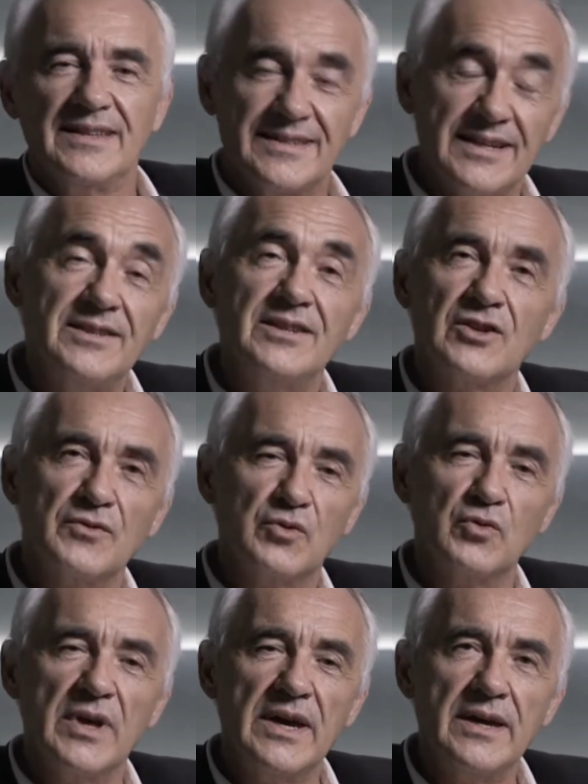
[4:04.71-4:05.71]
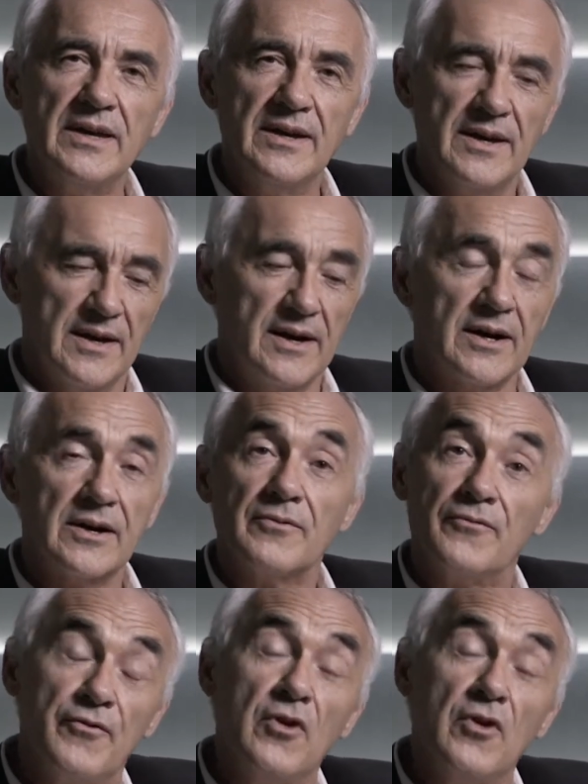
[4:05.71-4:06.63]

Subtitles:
Cities of today are